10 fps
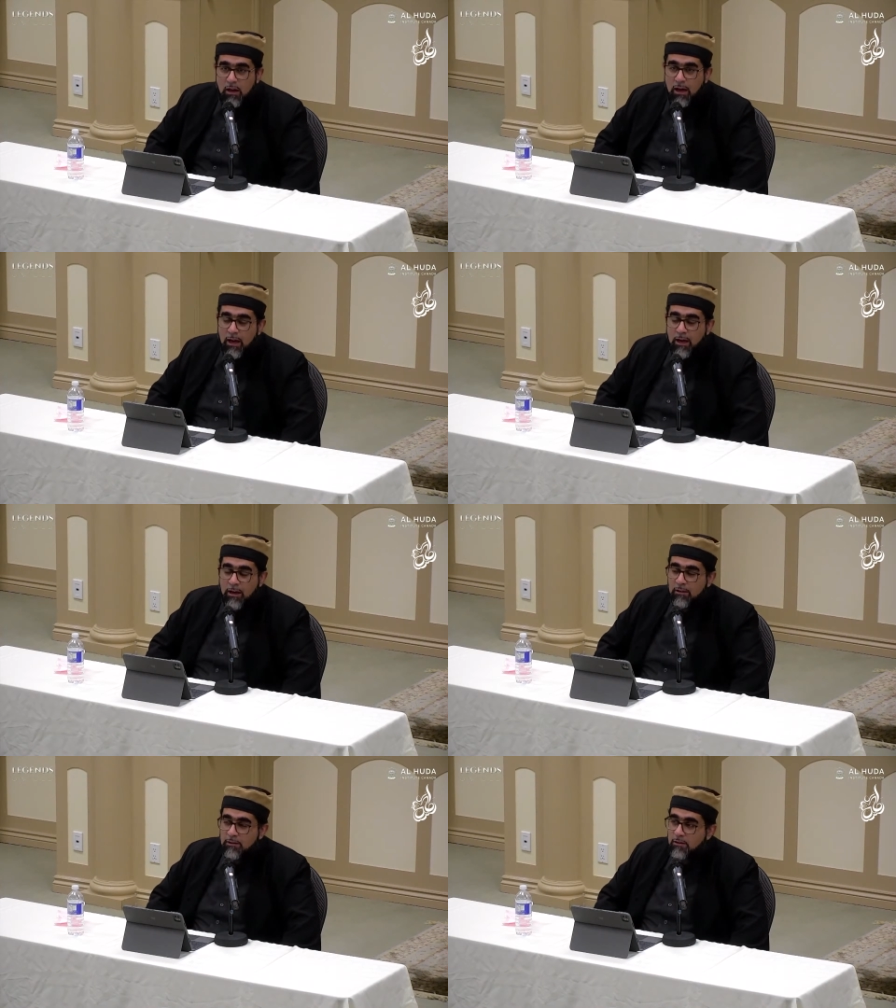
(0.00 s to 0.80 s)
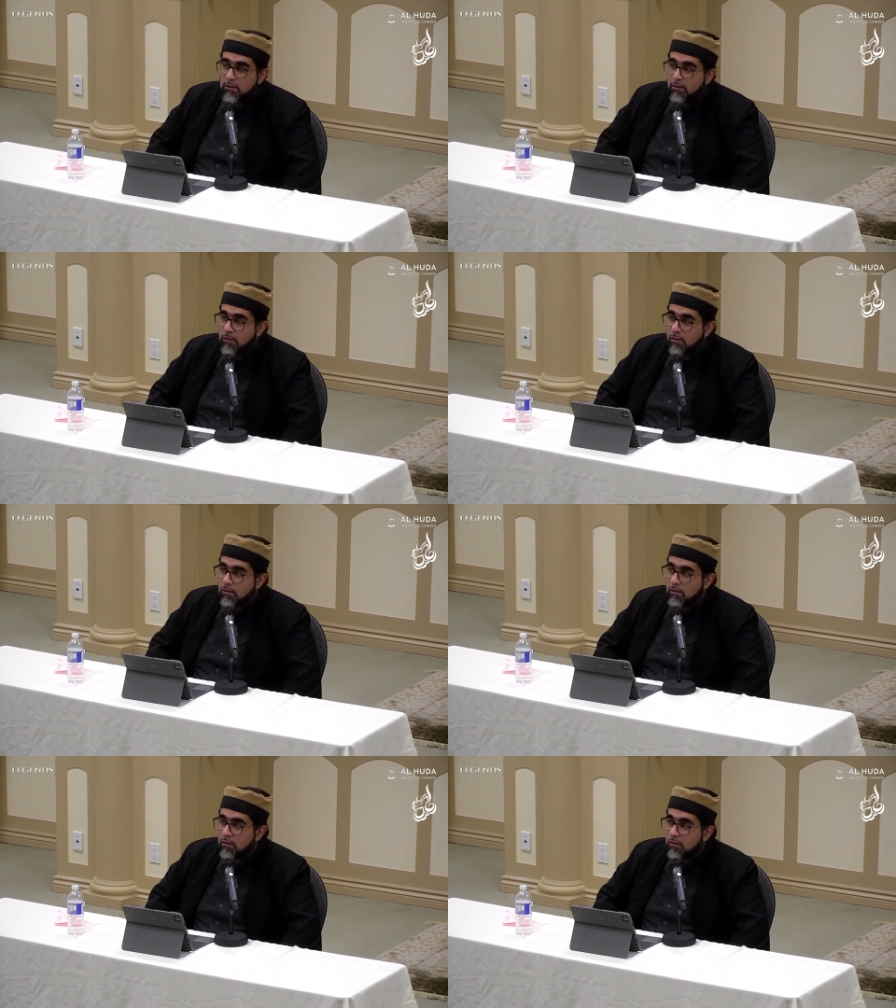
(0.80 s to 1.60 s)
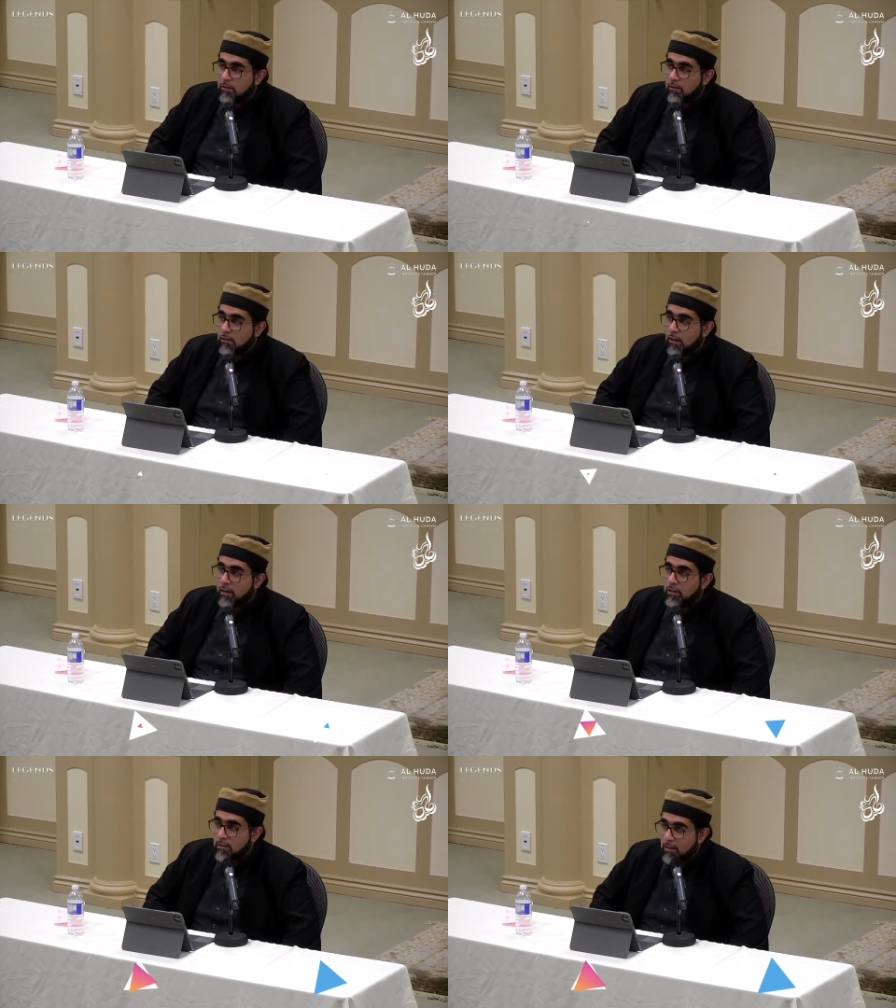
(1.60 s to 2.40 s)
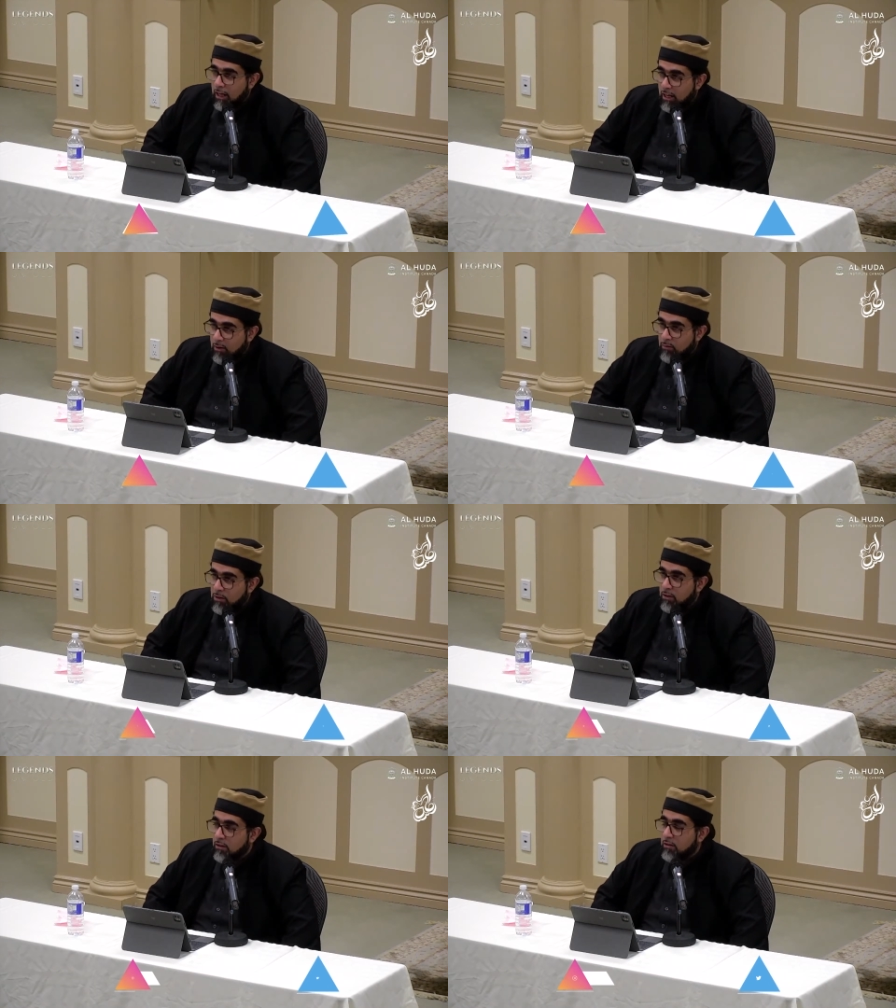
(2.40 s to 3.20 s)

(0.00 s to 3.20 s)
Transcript: And it is named